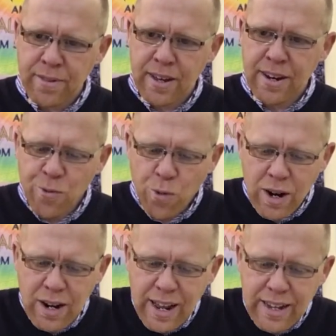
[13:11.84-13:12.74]
And if
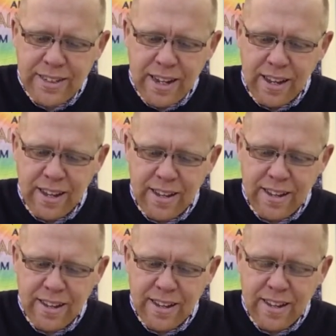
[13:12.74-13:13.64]
we're lazy,
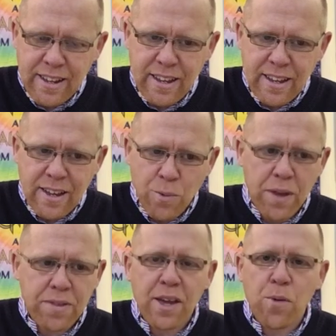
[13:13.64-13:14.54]

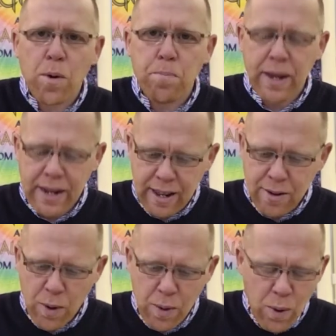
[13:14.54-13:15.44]
we think we're
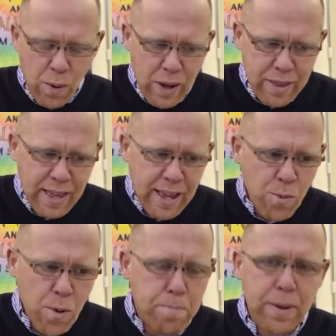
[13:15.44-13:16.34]

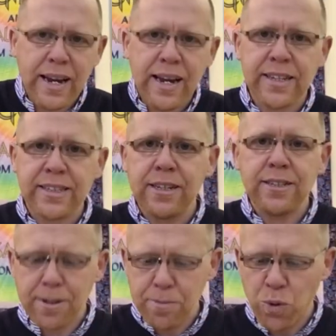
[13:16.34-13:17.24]
beating the
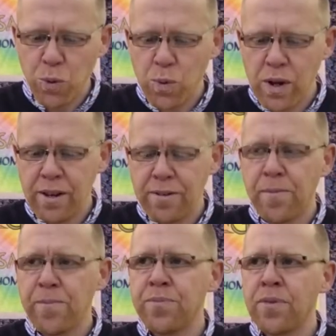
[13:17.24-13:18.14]
system, don't we?
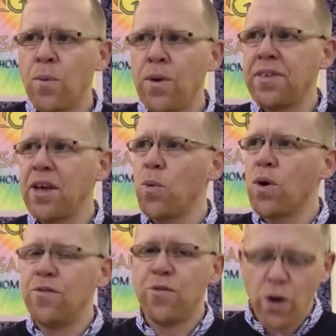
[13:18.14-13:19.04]
We think
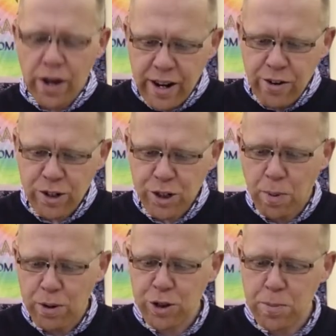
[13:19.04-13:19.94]
we're avoiding
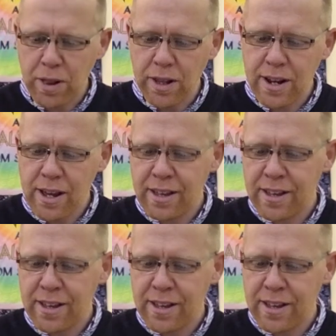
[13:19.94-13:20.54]
responsibility.